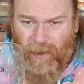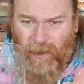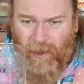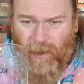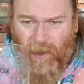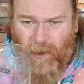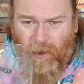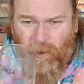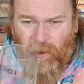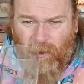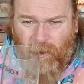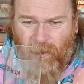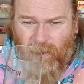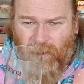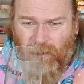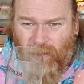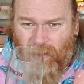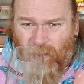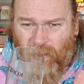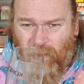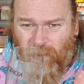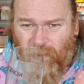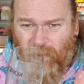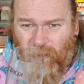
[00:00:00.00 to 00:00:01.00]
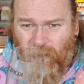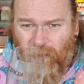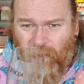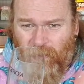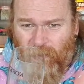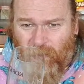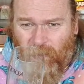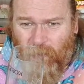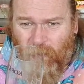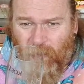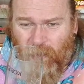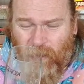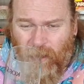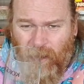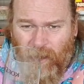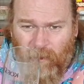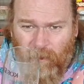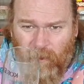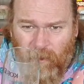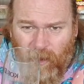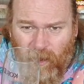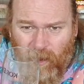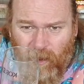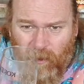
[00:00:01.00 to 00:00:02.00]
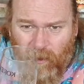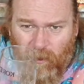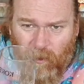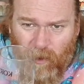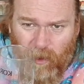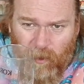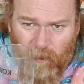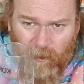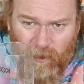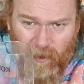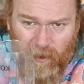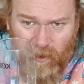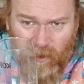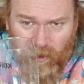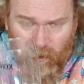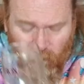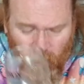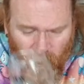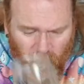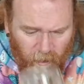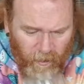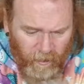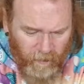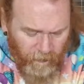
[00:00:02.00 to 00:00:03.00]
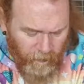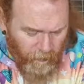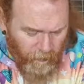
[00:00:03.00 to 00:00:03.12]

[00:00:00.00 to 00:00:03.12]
you know, it's one of them. I mean, what